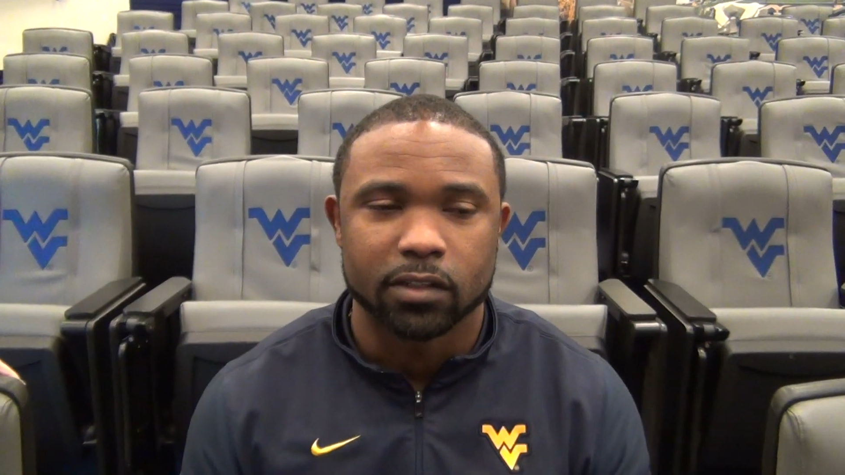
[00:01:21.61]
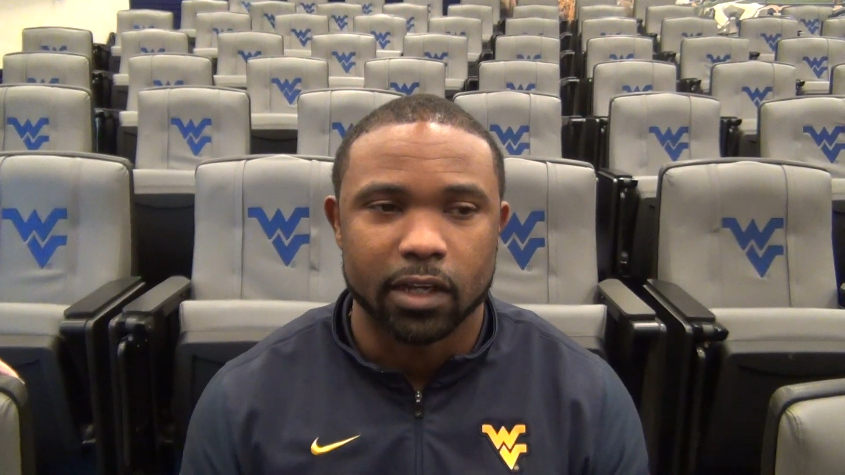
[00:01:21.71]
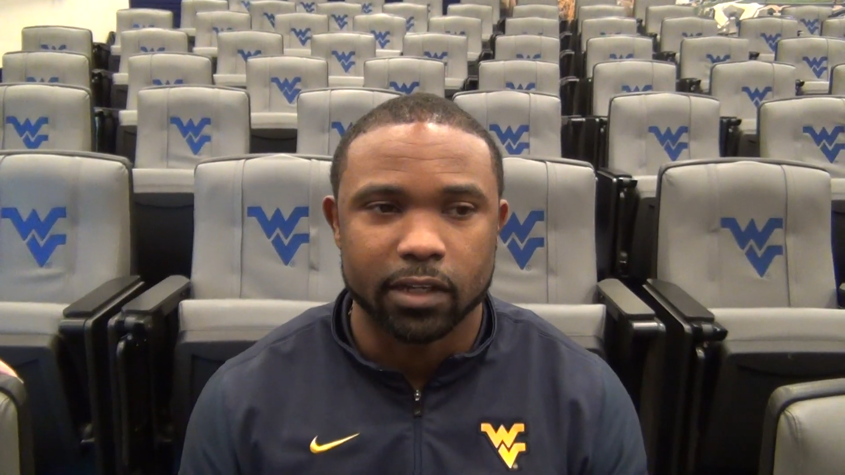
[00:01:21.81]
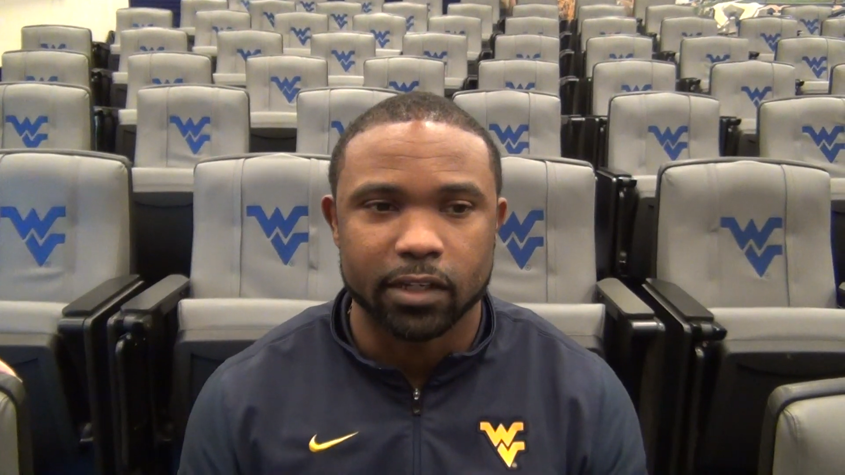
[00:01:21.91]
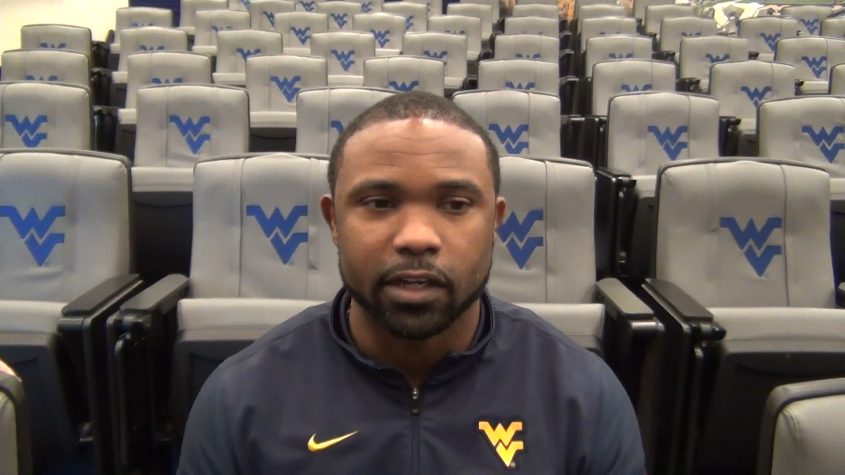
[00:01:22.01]

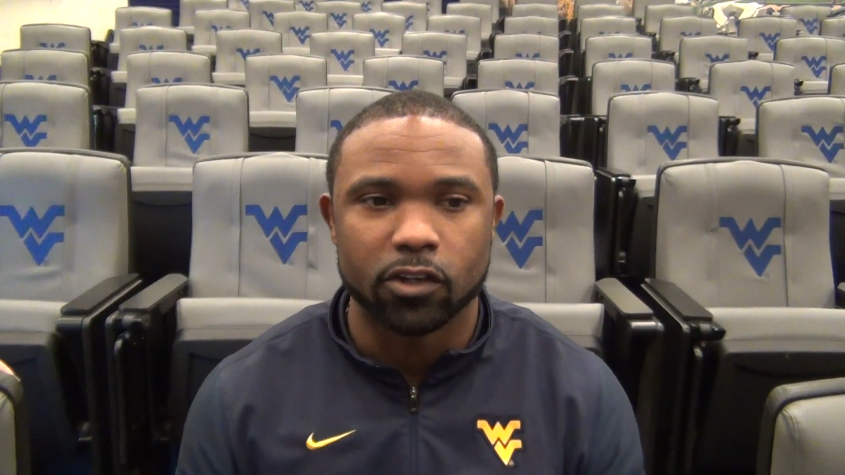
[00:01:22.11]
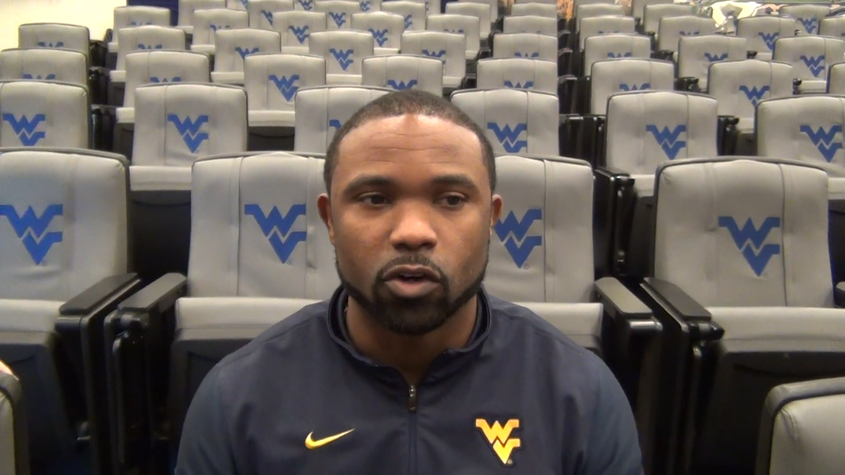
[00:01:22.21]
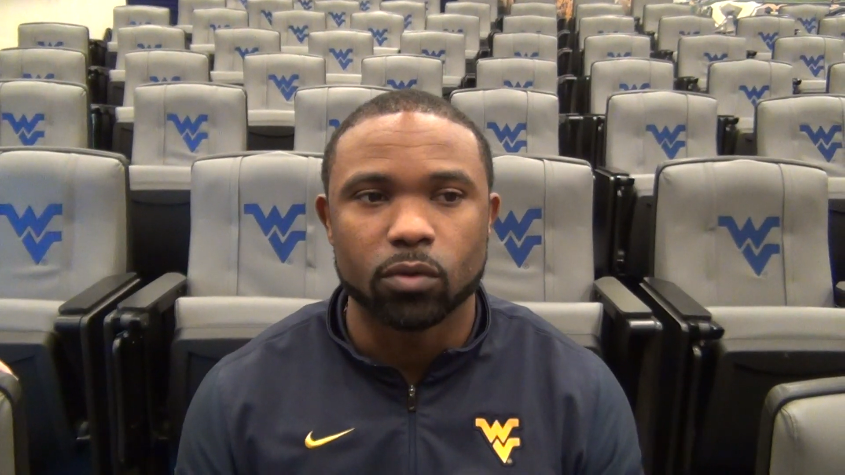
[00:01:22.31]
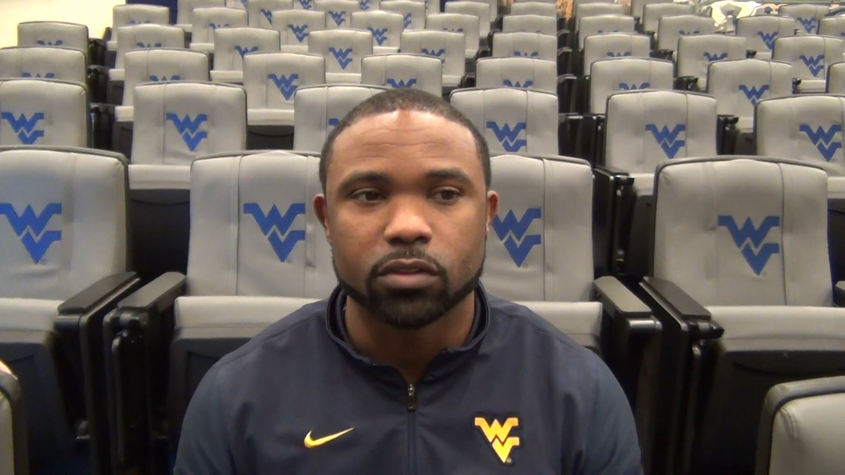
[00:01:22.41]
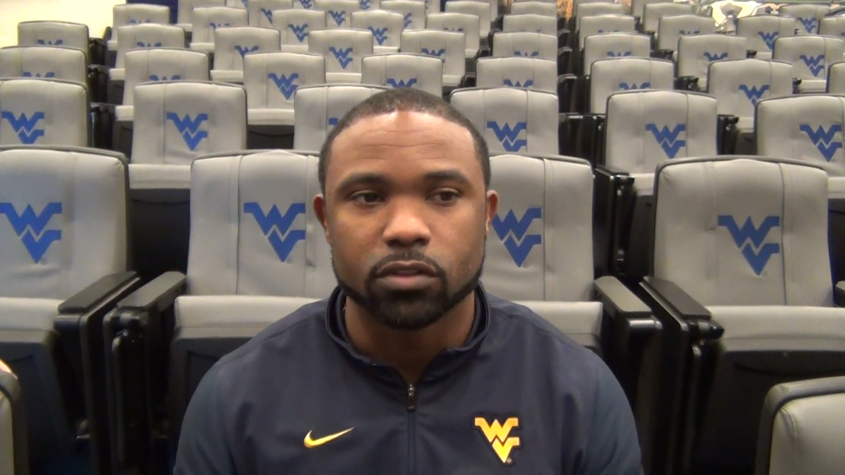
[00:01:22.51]
they, they
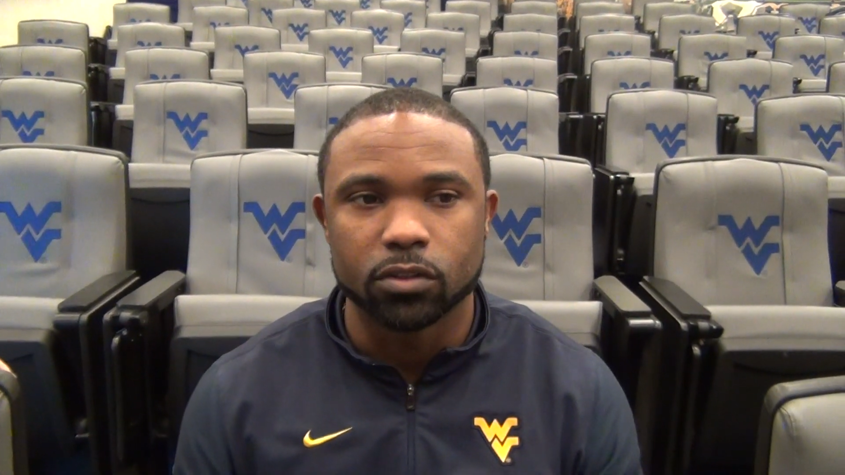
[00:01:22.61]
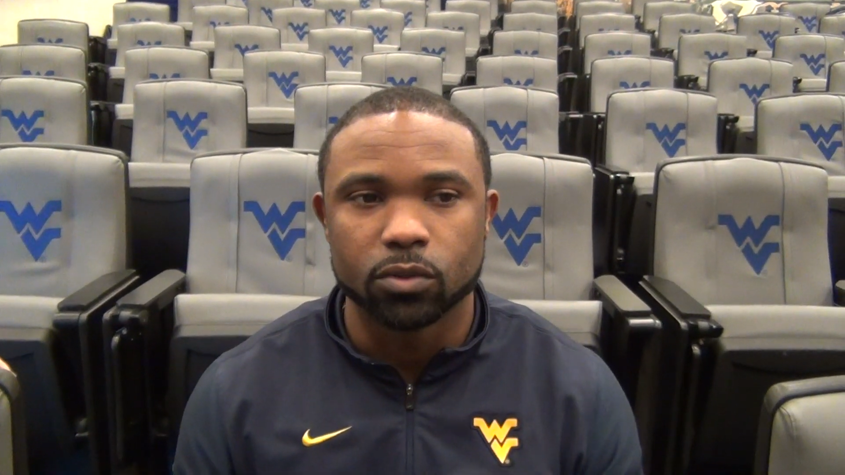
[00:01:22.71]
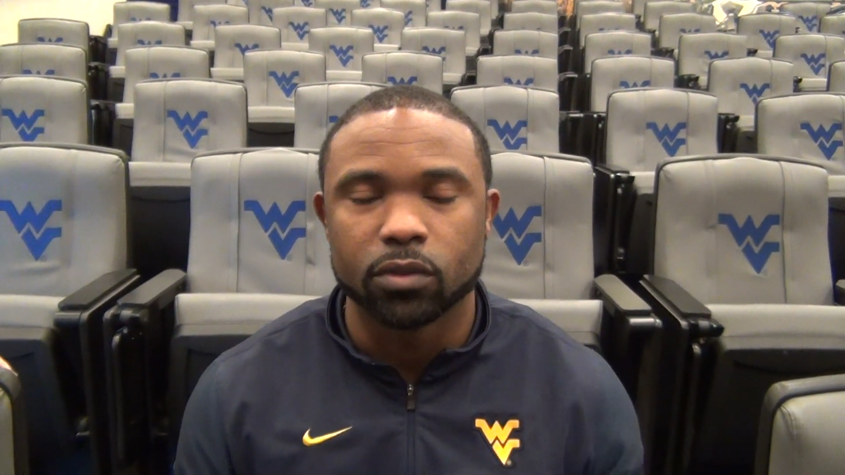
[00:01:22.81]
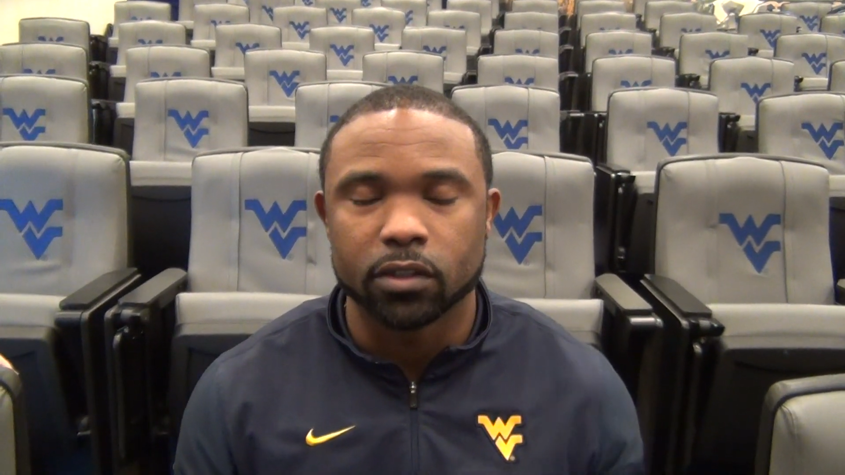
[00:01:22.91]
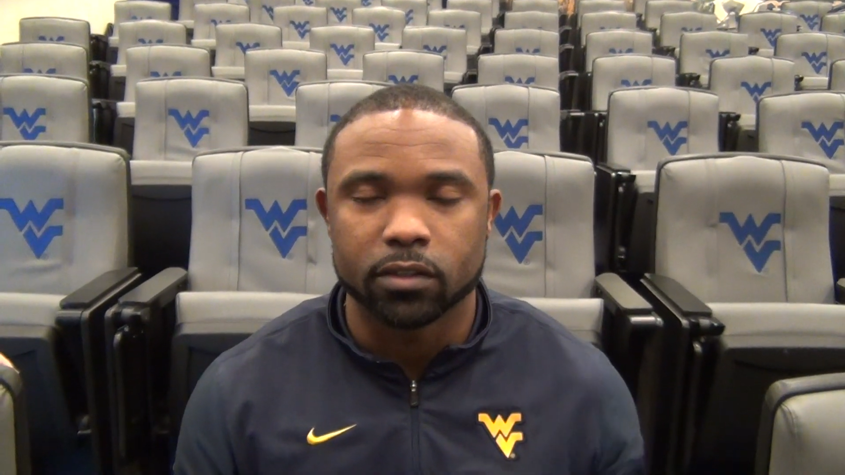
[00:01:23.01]
know what to
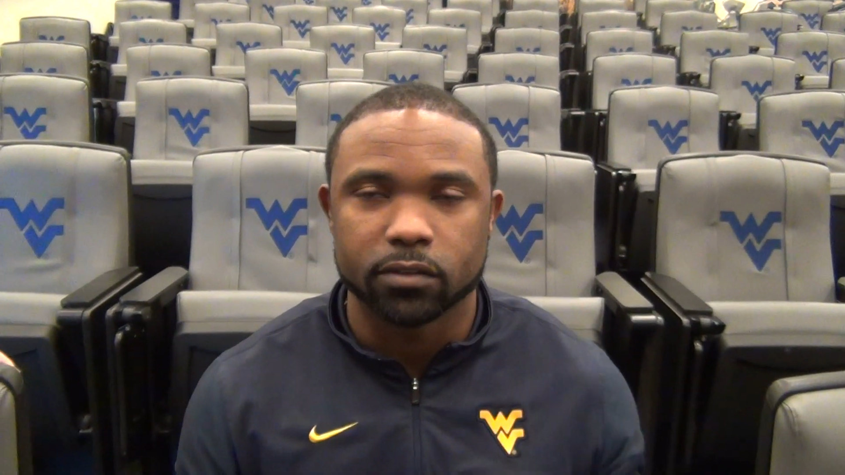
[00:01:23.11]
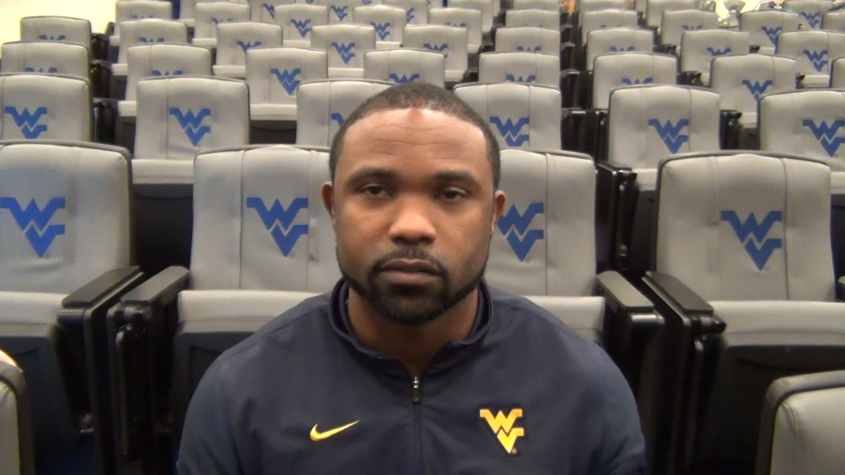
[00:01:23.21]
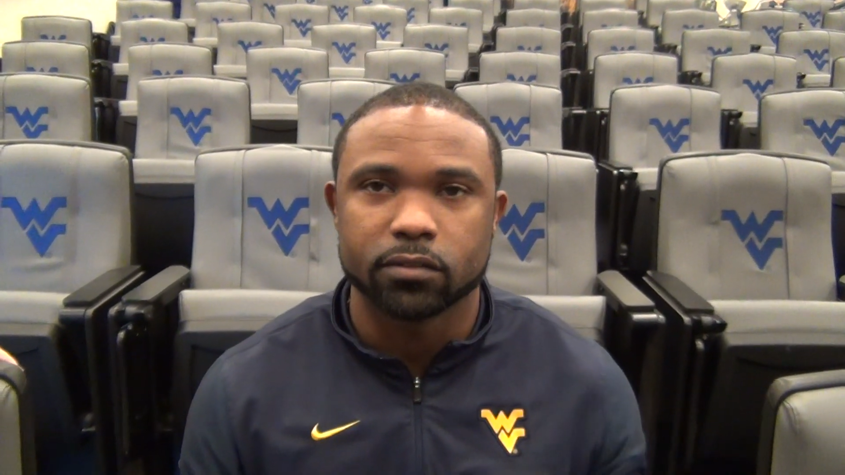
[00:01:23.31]
do to,